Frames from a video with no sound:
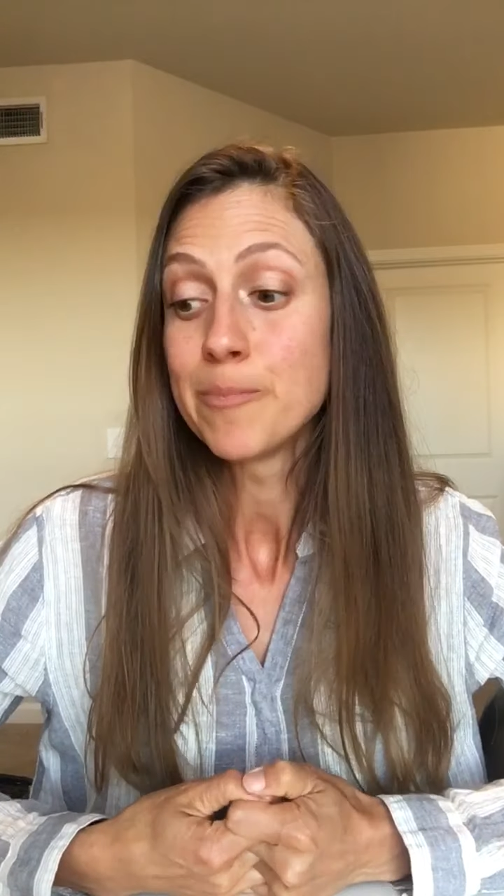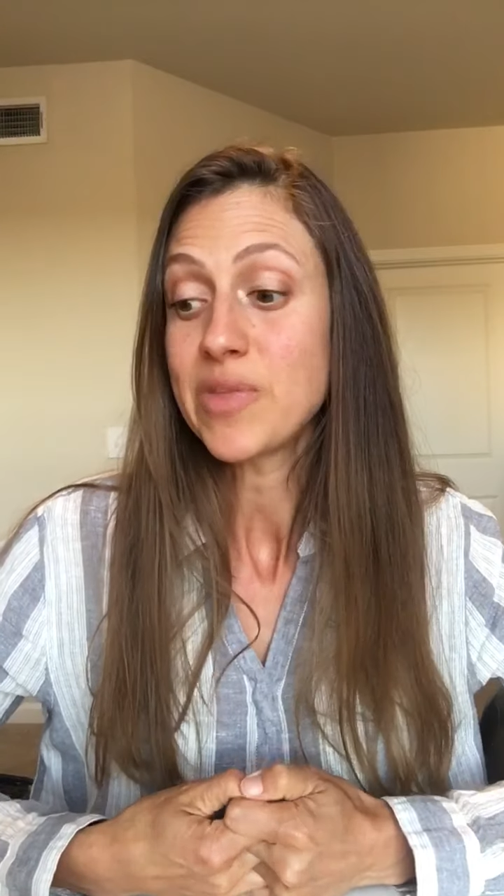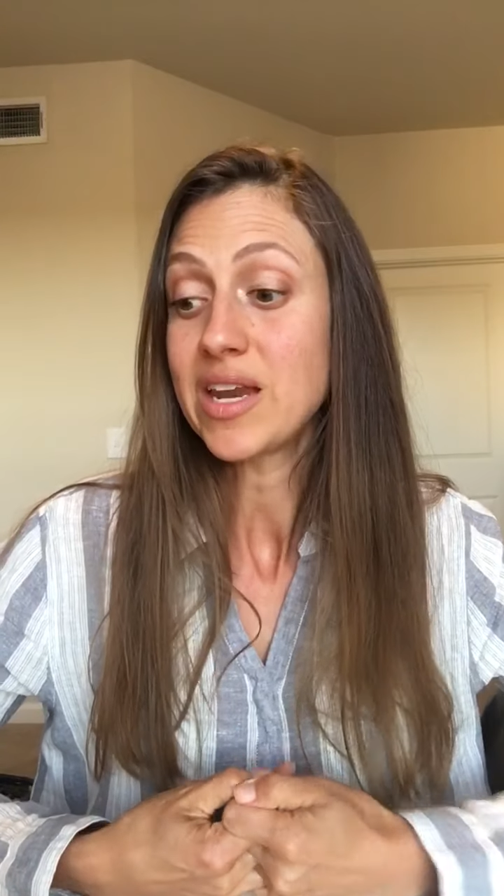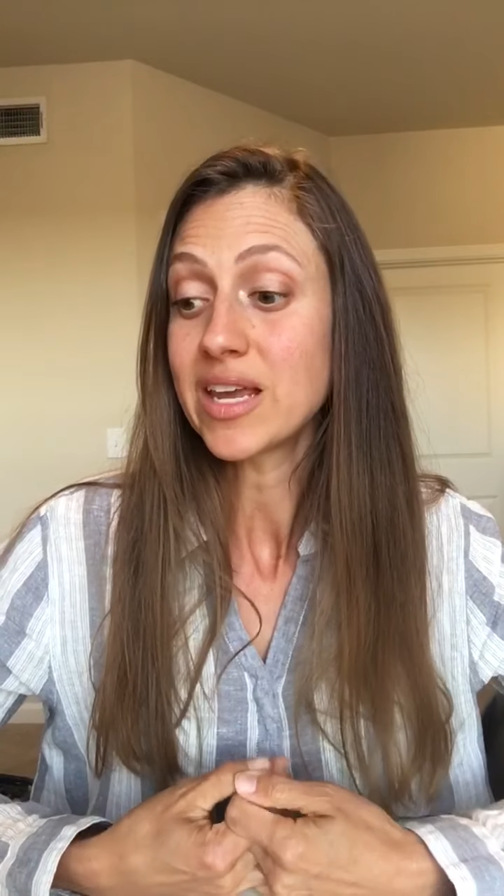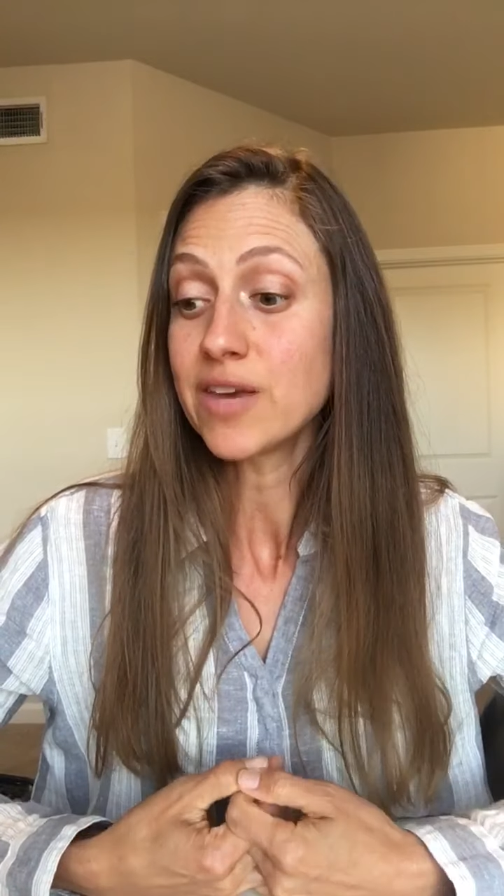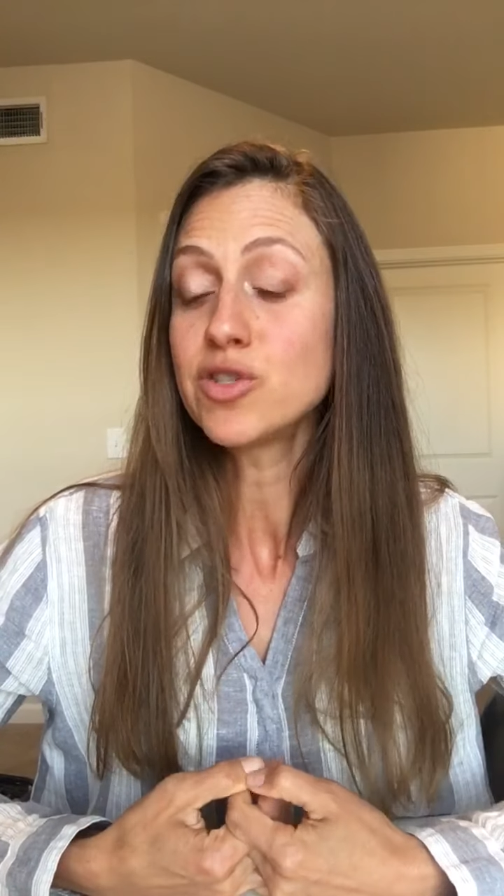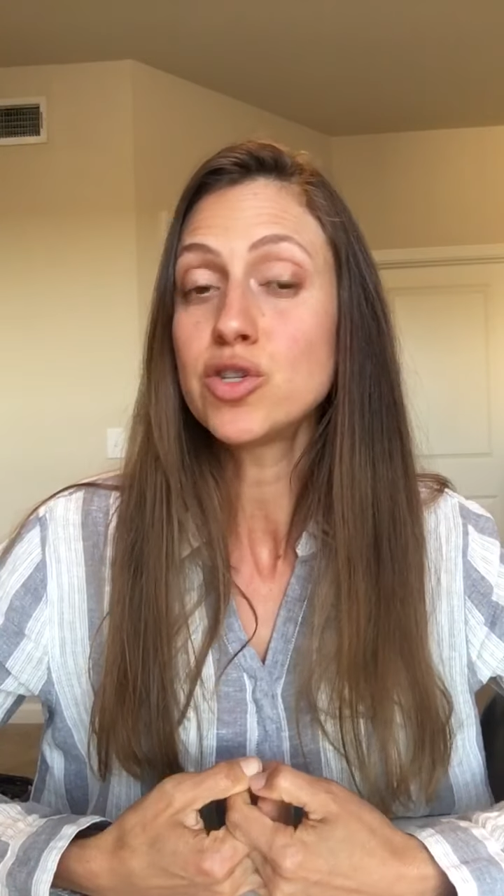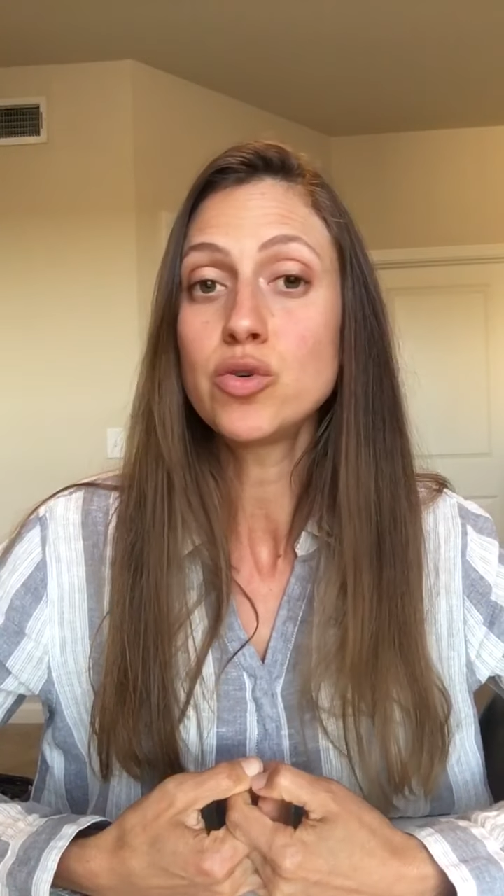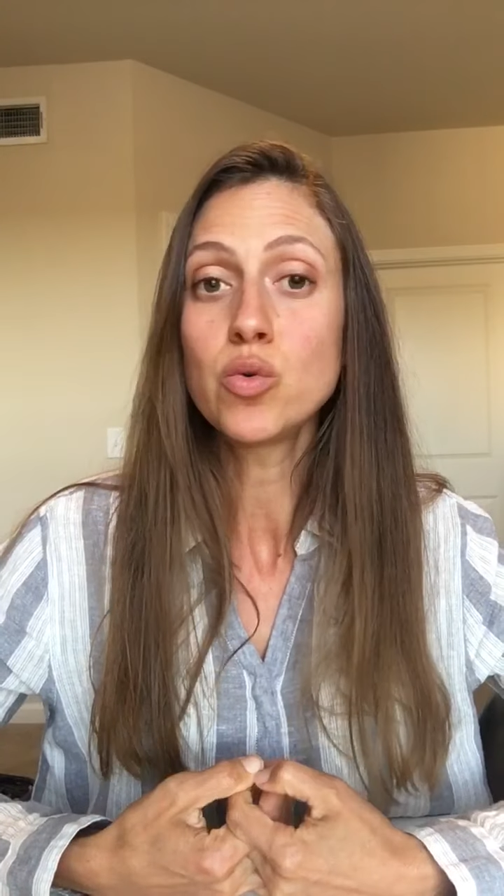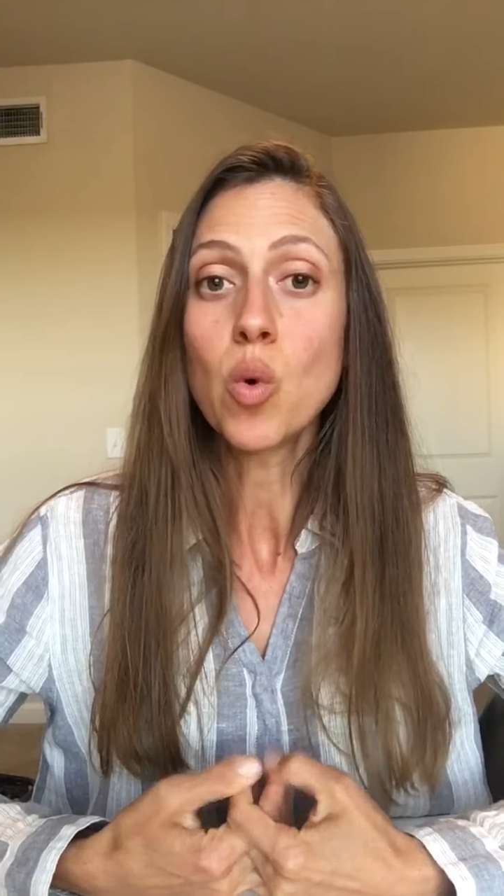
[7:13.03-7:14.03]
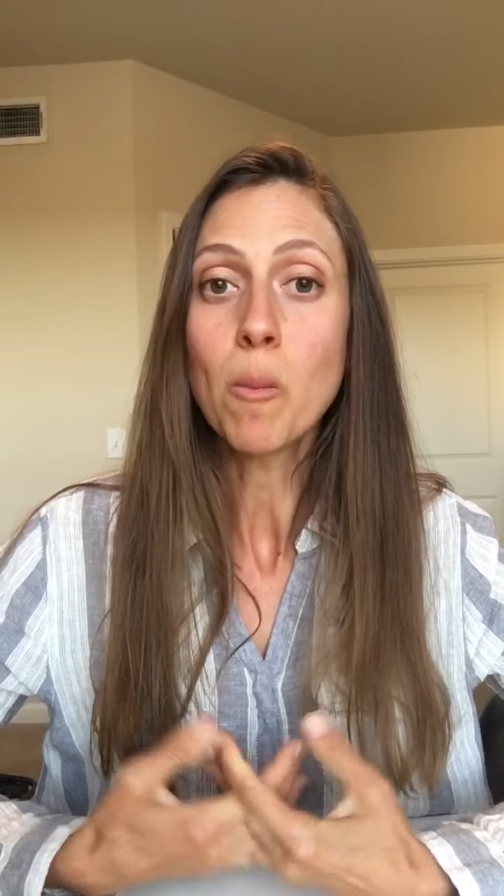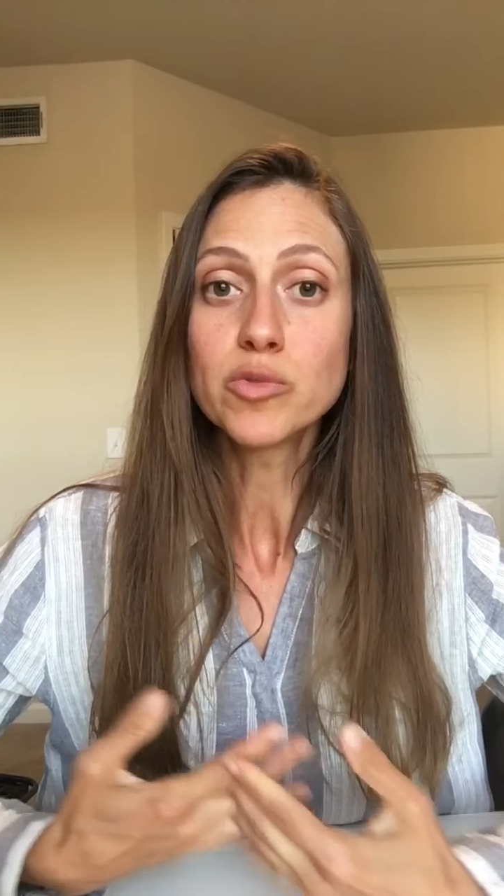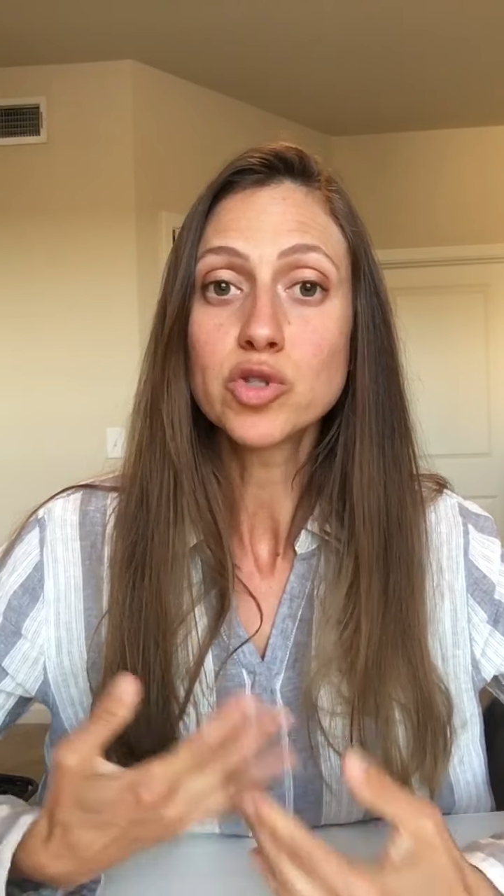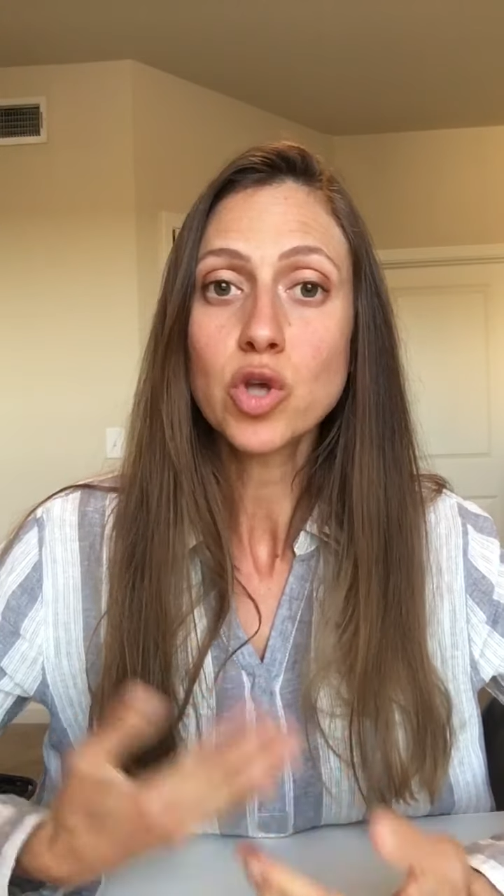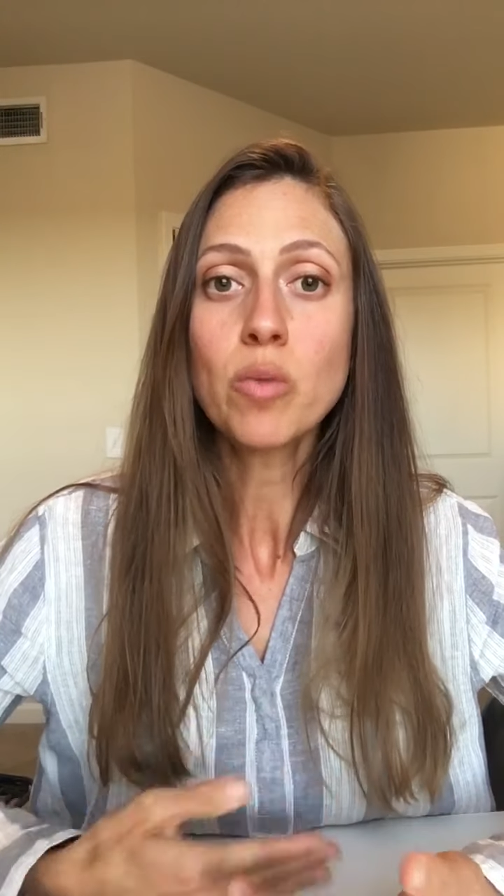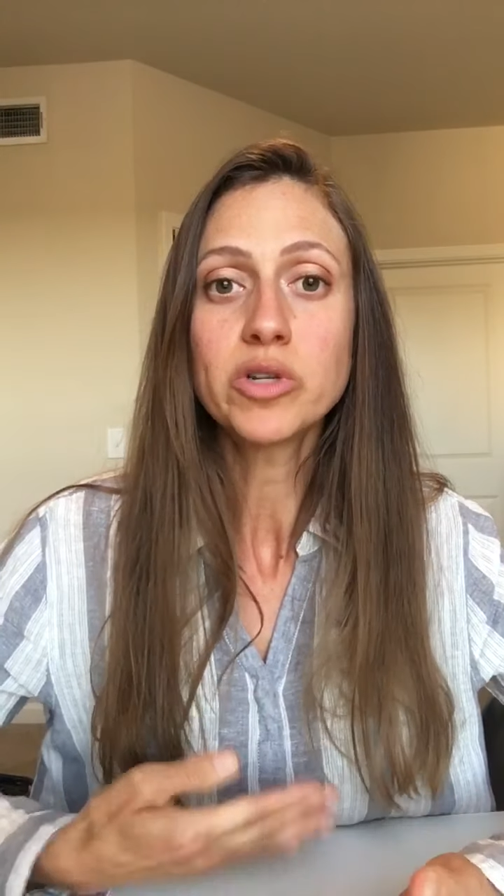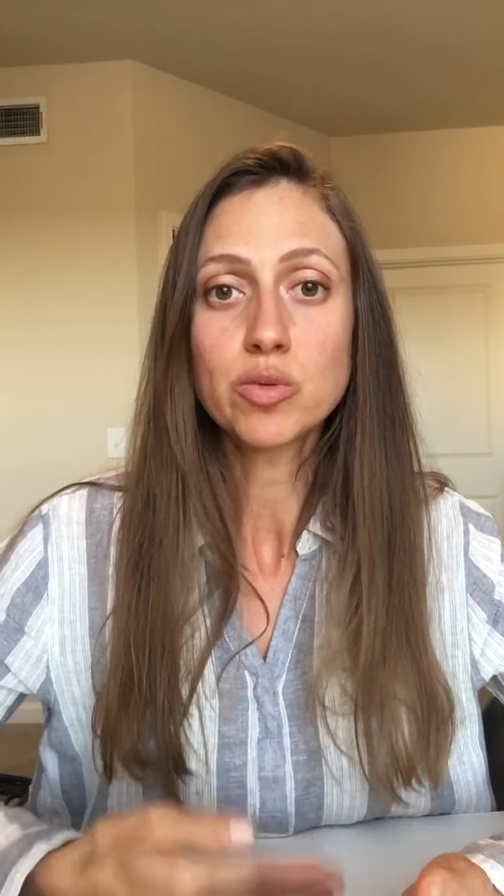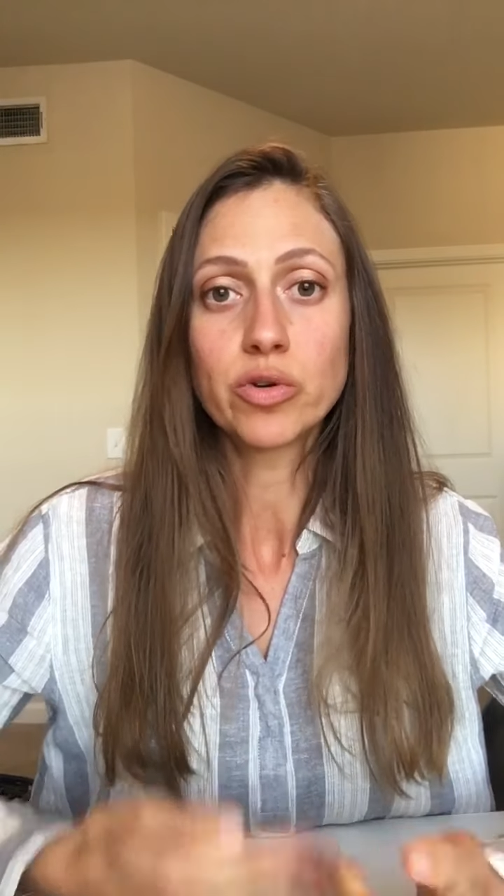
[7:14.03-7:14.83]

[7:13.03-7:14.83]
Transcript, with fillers: and it gives you so much